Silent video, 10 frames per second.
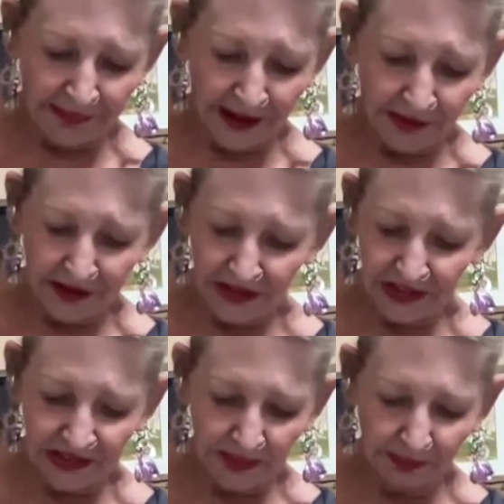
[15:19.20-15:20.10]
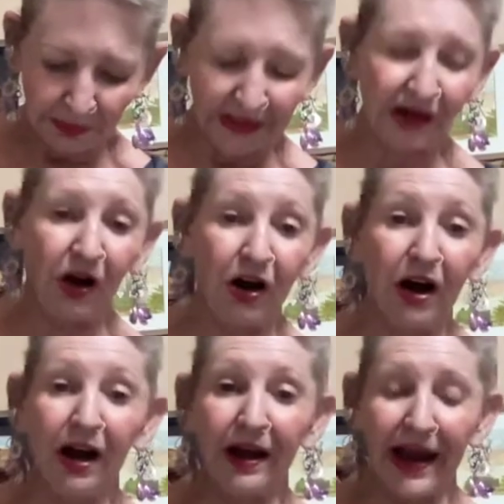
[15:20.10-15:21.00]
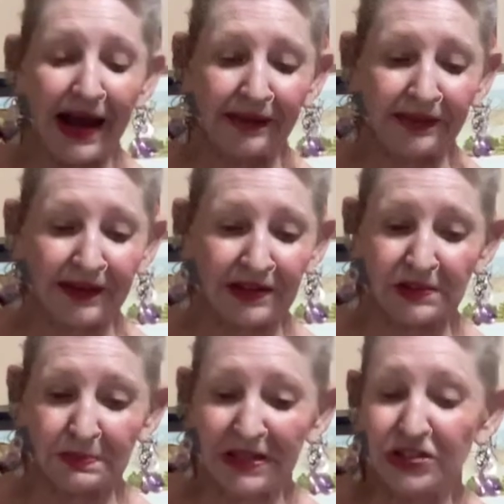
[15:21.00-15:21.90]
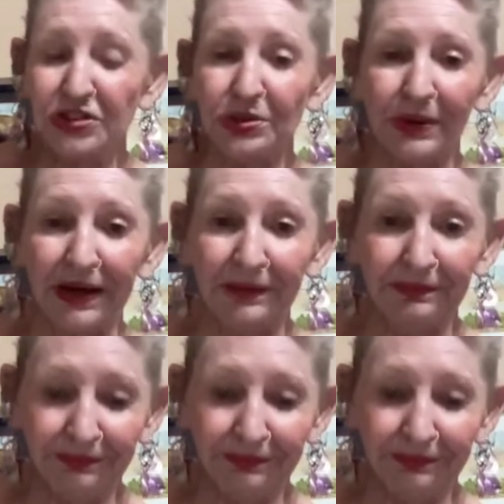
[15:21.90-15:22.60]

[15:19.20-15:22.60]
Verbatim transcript: There is simply awe at this mystery.